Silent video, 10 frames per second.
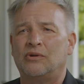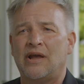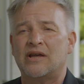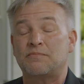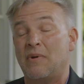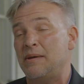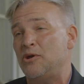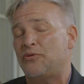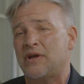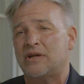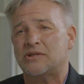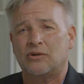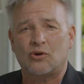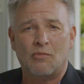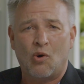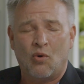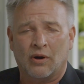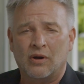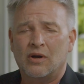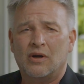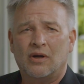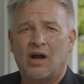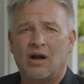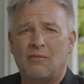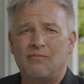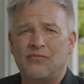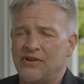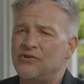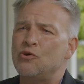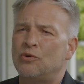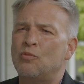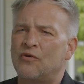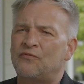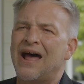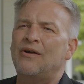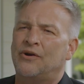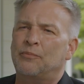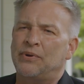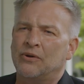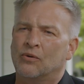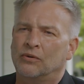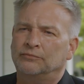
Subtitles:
less, maybe you think it's a little more, then you would want to file an appeal.